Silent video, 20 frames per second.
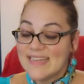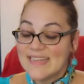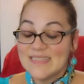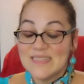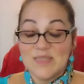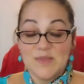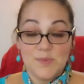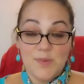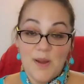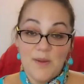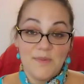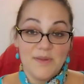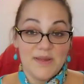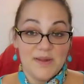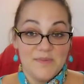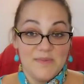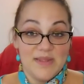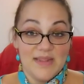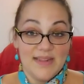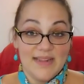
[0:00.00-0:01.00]
This is probably
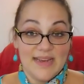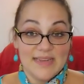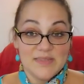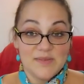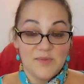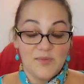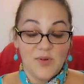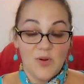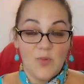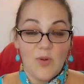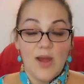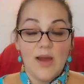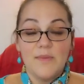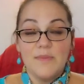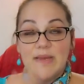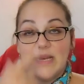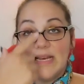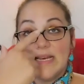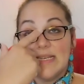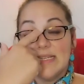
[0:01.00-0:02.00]
going to be the last one for a while,
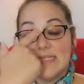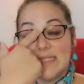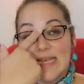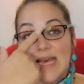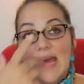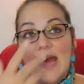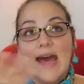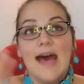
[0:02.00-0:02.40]
because